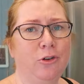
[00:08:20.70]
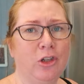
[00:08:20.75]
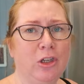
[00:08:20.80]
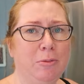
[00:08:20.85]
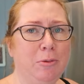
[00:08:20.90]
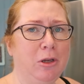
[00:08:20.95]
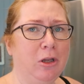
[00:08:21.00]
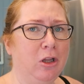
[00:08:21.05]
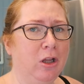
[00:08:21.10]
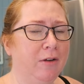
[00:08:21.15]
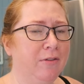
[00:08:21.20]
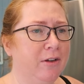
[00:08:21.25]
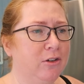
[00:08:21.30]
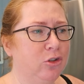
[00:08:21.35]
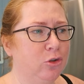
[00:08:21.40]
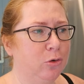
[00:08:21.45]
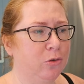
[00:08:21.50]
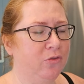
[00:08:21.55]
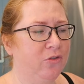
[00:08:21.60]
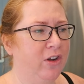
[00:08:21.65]
document your life
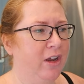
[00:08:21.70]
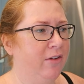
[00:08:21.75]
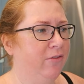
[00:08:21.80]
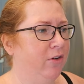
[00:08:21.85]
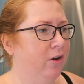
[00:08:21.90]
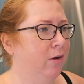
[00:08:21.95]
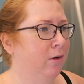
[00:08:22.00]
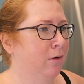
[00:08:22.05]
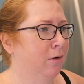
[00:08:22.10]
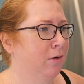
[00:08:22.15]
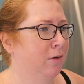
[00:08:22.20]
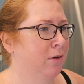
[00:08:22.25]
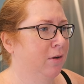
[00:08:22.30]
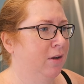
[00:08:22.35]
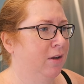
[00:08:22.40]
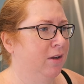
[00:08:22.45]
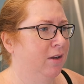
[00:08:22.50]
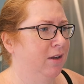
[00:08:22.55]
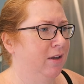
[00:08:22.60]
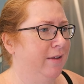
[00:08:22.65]
that took forever.
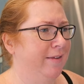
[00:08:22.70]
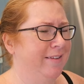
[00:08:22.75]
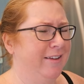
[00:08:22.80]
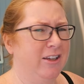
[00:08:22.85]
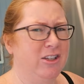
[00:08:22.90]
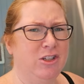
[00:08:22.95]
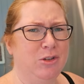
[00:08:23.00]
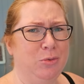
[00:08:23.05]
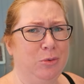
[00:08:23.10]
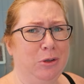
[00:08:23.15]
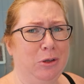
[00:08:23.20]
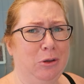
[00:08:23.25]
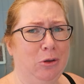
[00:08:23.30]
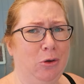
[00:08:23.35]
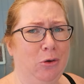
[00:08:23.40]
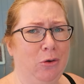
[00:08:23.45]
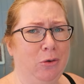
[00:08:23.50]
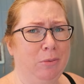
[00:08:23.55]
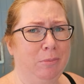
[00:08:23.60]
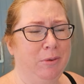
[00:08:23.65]
And it's actually really
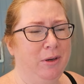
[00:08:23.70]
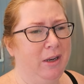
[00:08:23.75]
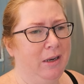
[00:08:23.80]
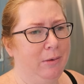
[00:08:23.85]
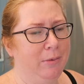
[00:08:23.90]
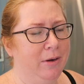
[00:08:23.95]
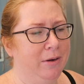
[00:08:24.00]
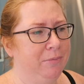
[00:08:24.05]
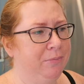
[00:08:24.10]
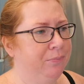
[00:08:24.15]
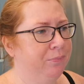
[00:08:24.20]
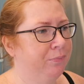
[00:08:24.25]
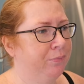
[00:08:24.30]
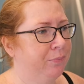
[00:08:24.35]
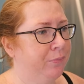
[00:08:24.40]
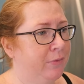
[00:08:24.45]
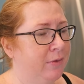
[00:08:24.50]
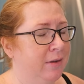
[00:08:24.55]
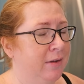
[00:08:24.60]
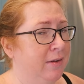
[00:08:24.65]
long. But anyway,
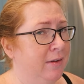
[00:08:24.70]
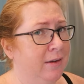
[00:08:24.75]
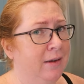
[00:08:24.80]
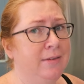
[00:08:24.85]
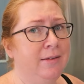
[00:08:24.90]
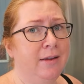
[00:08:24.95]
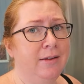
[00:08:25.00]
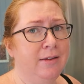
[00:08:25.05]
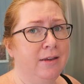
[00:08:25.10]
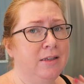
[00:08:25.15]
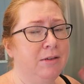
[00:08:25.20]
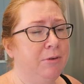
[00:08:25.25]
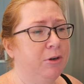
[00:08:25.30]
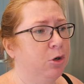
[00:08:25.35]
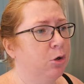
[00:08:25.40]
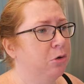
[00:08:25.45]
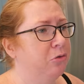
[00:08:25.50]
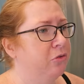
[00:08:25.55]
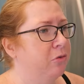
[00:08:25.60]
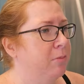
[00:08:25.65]
that's a
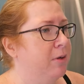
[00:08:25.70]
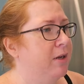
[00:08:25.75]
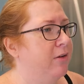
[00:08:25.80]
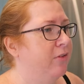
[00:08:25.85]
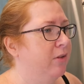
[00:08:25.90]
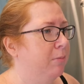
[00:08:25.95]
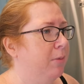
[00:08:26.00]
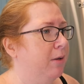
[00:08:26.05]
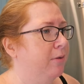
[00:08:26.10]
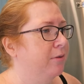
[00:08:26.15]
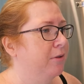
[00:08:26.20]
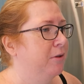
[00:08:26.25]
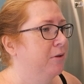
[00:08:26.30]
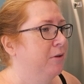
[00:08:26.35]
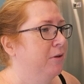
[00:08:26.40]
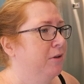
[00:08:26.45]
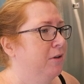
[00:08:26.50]
record for me of the month.